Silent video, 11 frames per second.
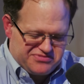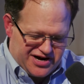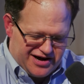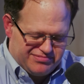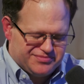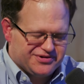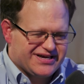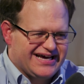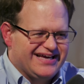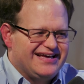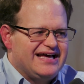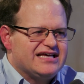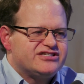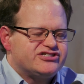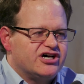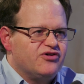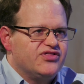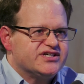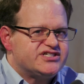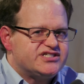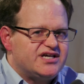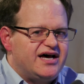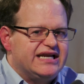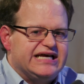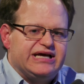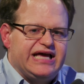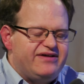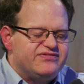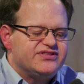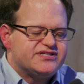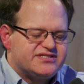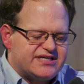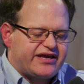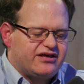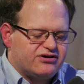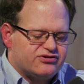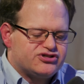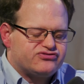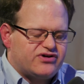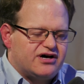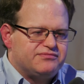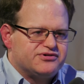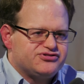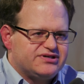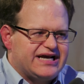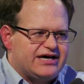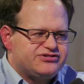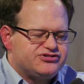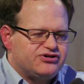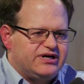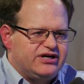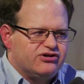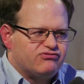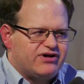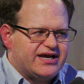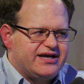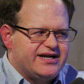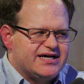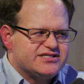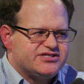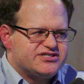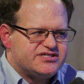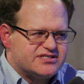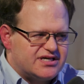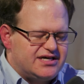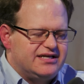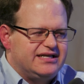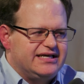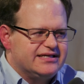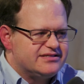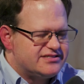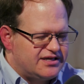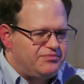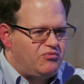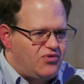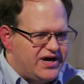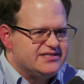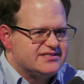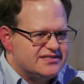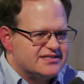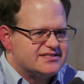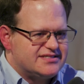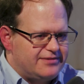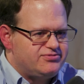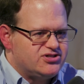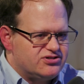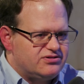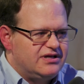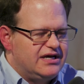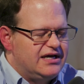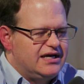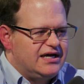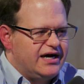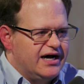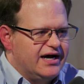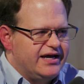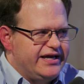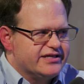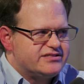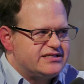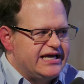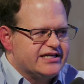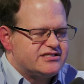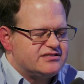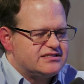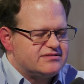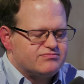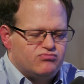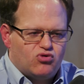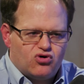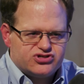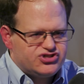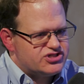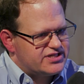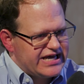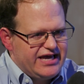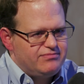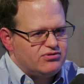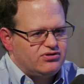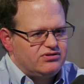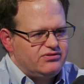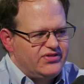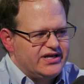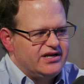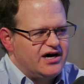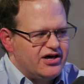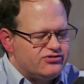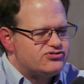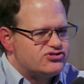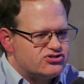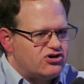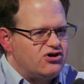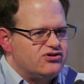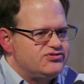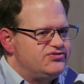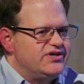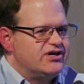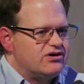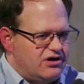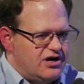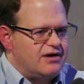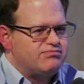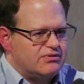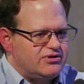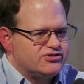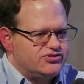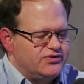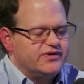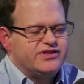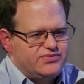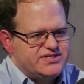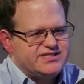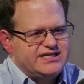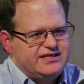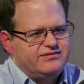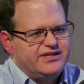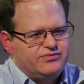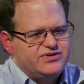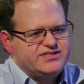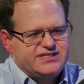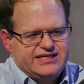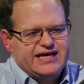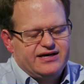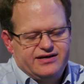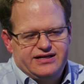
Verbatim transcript: problem, okay? So the sun, even the secular astronomers are now starting to recognize the sun in some ways is exceptional. It's more stable than other stars that are comparable to it that we see